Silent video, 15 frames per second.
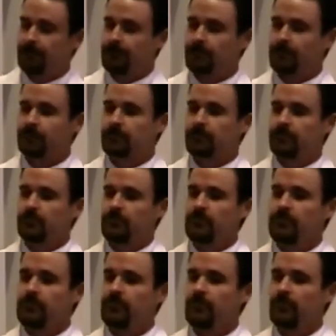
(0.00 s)

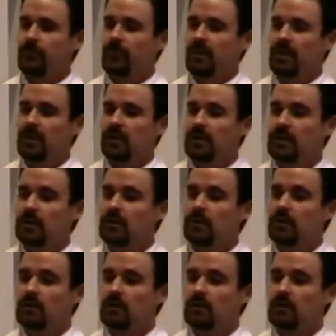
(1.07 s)
No one is speaking in this clip.